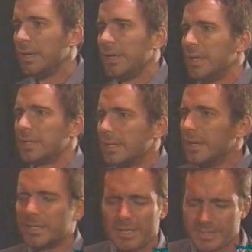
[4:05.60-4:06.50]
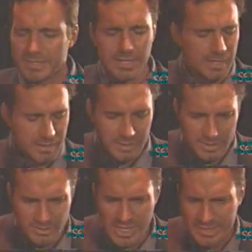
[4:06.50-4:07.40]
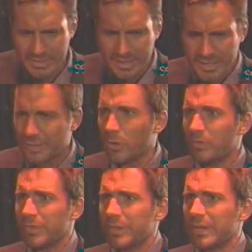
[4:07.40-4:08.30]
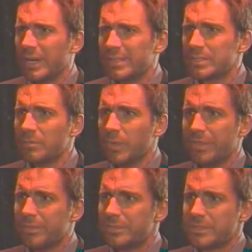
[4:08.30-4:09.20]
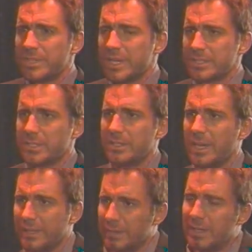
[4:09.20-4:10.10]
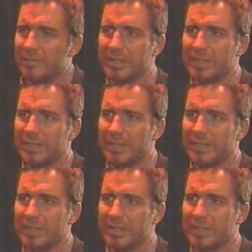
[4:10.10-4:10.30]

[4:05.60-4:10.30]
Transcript: what is it? What it's, uh, happened? Uh, Jack, I, I, gotta go over there. I uh, have something with Tess and, and